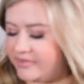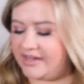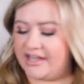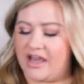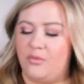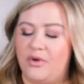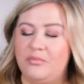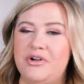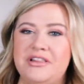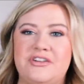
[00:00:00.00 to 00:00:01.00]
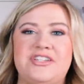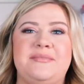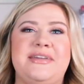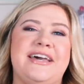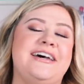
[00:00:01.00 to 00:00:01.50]
And then I got one more
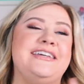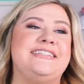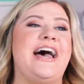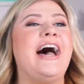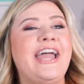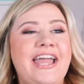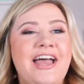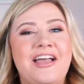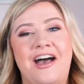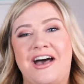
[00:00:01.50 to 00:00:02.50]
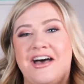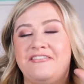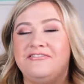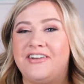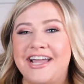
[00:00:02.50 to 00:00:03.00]
lotion because I
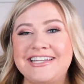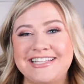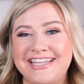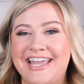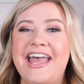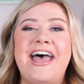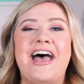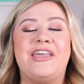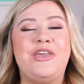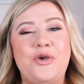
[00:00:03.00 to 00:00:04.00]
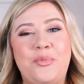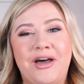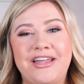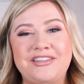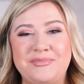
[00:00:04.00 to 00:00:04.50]
got finally a
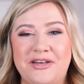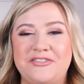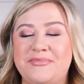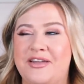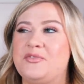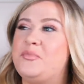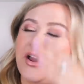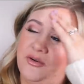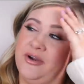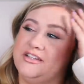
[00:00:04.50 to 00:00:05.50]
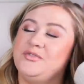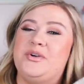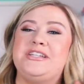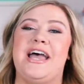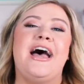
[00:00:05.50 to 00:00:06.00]
coupon in the mail from Bath and Body Works,
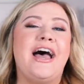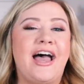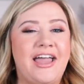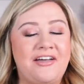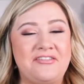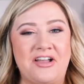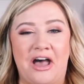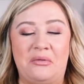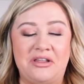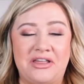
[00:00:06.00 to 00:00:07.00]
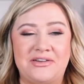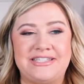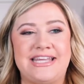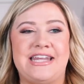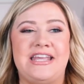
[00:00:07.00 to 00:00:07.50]
which I haven't got one of
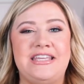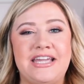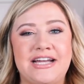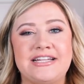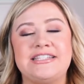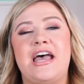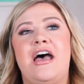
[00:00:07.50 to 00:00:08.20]
those in years.